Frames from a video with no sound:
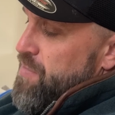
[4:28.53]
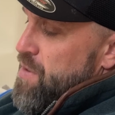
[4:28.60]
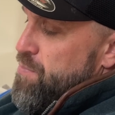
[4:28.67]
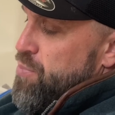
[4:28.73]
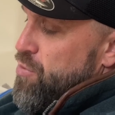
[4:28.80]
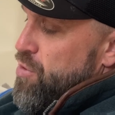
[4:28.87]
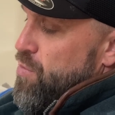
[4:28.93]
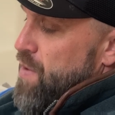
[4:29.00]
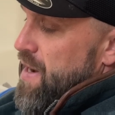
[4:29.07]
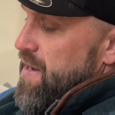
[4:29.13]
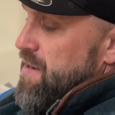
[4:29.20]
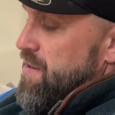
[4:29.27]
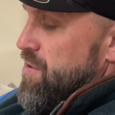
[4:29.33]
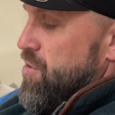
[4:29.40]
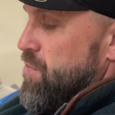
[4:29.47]
pull
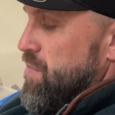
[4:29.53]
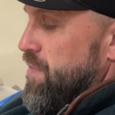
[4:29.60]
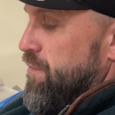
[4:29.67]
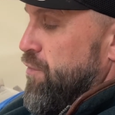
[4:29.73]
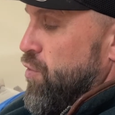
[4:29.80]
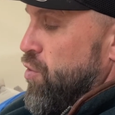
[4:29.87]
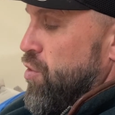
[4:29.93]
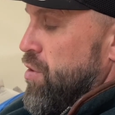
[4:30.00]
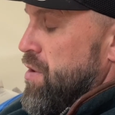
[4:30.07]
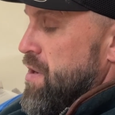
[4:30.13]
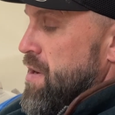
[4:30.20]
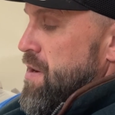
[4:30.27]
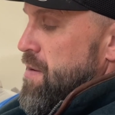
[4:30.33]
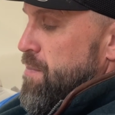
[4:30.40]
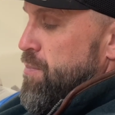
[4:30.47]
away. Number four,
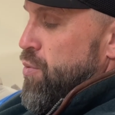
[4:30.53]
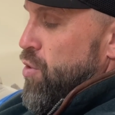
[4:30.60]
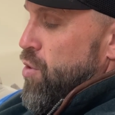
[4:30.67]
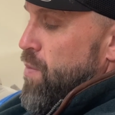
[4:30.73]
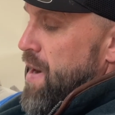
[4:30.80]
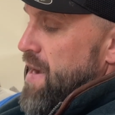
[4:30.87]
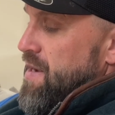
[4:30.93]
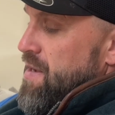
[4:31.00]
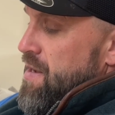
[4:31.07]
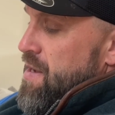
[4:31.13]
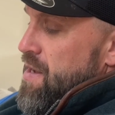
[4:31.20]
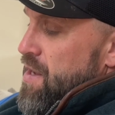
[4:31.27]
pull away.